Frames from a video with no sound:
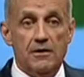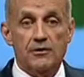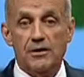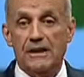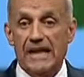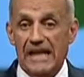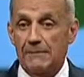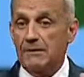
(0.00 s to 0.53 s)
to
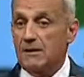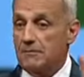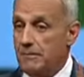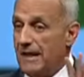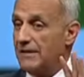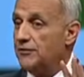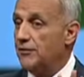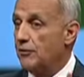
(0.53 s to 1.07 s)
name the
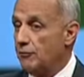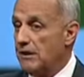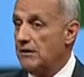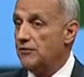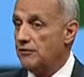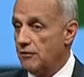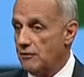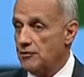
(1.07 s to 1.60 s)
best three
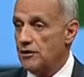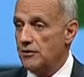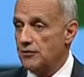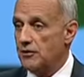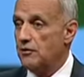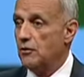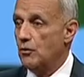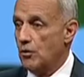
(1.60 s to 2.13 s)
surgeons
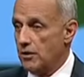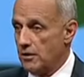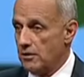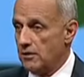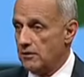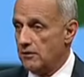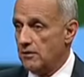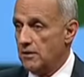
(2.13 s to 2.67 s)
in the
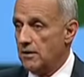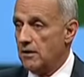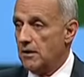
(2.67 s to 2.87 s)
world,